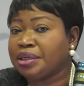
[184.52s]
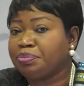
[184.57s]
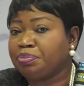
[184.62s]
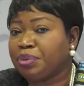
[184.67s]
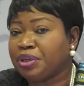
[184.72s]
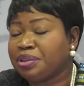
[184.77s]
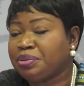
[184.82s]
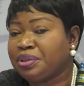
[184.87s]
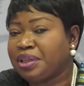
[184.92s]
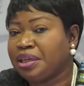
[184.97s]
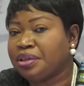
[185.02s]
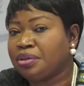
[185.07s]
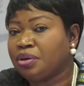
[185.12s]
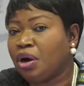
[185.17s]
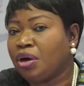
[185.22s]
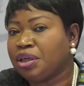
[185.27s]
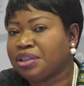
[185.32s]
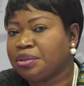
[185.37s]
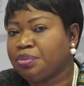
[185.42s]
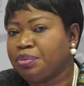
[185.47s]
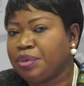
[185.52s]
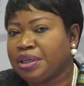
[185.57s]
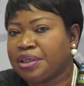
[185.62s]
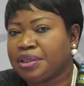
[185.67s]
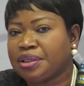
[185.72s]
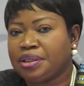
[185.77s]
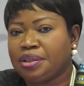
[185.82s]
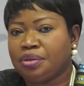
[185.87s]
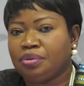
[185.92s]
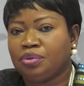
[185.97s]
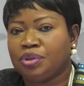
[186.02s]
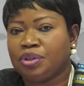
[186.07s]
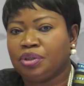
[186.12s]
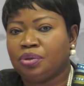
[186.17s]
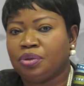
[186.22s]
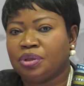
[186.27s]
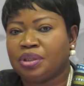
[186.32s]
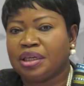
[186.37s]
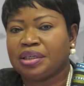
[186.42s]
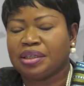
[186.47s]
But then ultimately, we
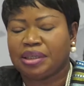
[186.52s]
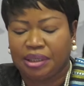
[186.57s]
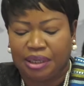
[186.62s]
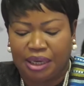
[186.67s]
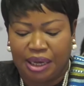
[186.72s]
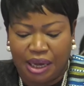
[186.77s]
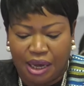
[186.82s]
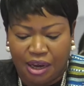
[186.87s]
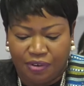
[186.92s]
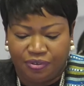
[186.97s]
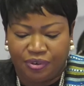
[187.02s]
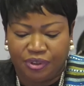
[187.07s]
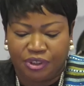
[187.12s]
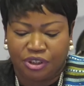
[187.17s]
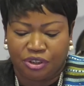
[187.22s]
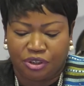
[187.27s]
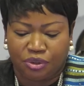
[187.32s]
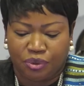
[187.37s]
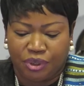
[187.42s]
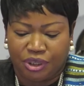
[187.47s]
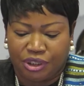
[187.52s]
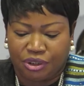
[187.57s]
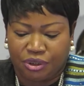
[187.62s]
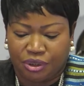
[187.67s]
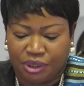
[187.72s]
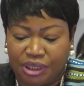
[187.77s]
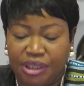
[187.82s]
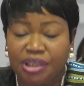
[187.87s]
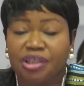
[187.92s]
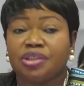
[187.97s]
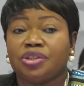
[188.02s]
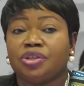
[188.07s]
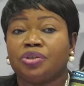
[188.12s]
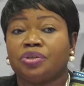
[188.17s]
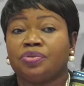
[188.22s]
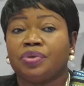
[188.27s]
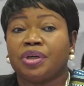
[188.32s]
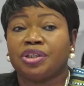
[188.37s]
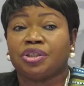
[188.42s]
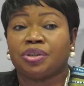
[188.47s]
know that every situation, each
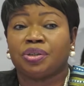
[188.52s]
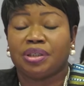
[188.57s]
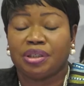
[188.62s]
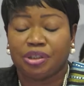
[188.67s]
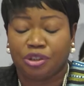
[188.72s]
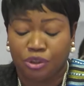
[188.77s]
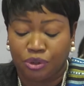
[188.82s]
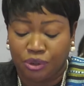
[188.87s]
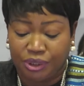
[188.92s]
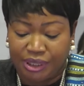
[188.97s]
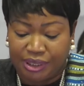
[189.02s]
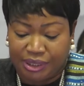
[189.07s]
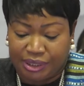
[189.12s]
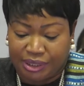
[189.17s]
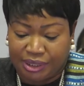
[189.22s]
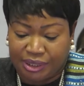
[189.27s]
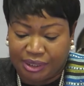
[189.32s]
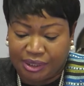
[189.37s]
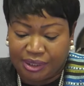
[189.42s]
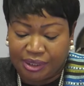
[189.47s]
situation is unique.